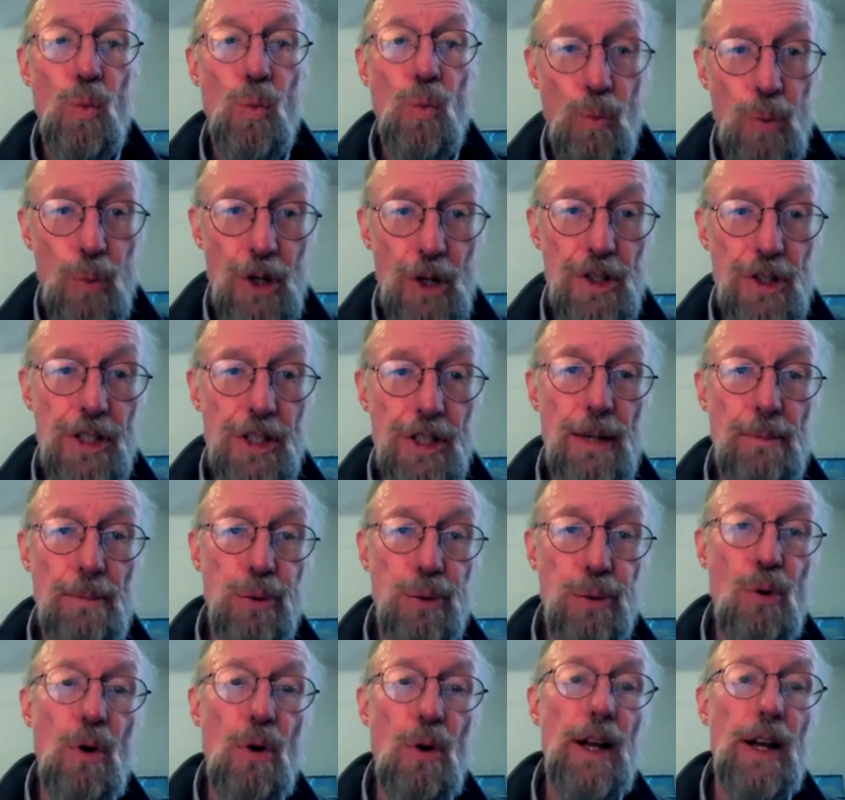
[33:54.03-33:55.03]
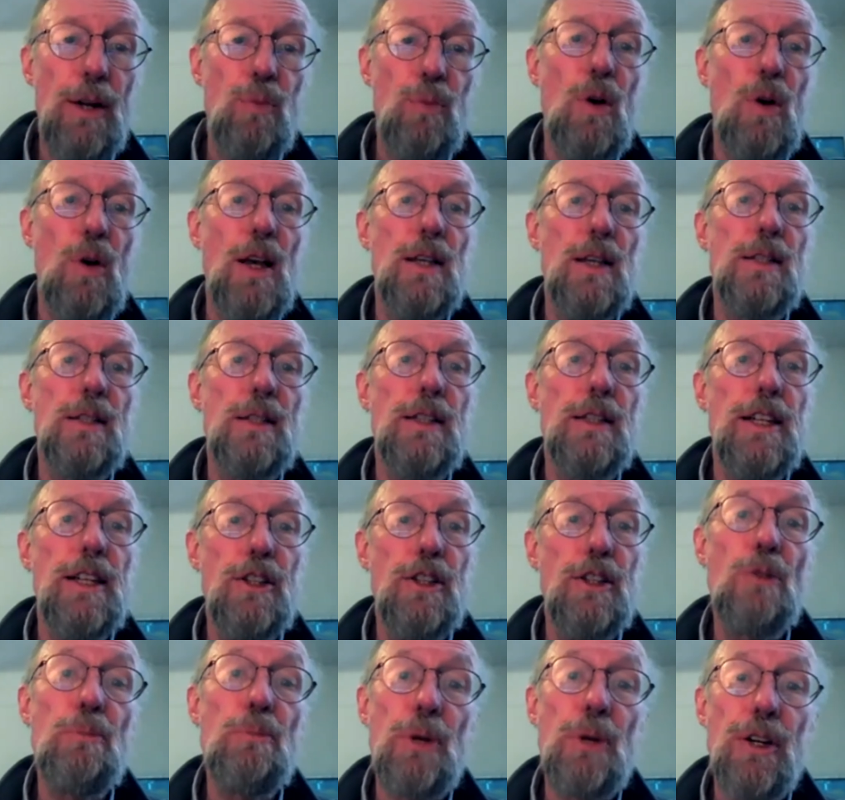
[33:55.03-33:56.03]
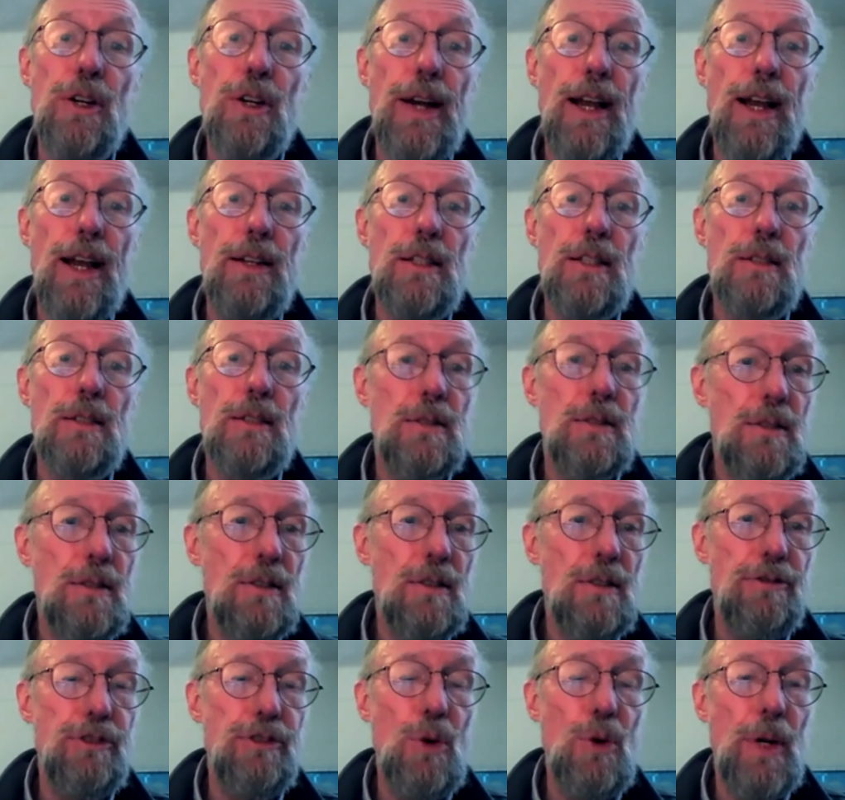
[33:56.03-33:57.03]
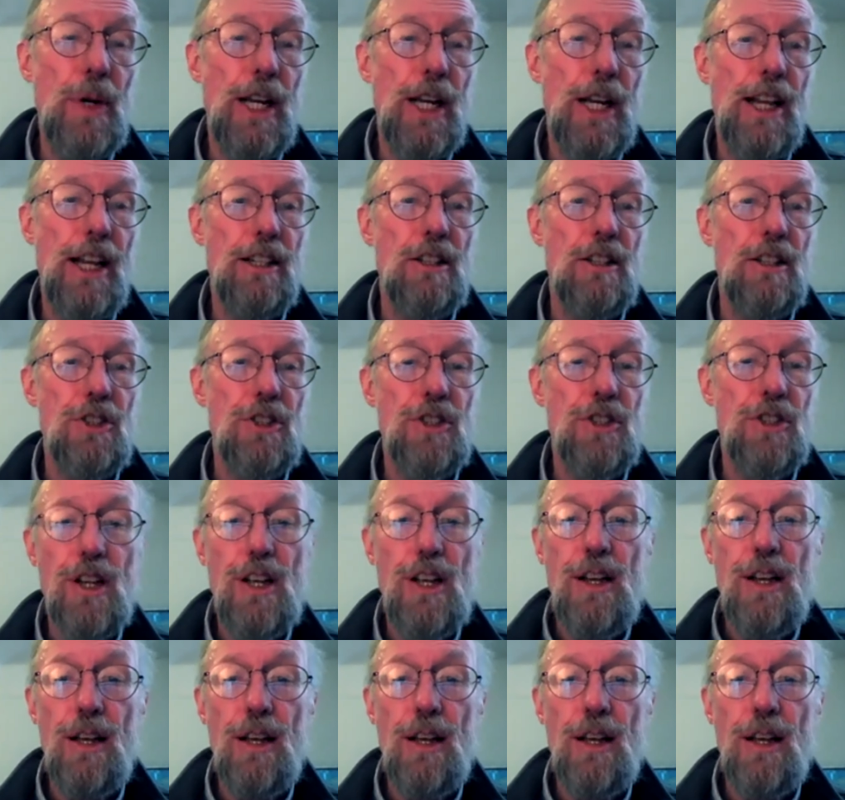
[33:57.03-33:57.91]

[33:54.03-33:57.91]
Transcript: person employed was an interpreter and is fluent in English.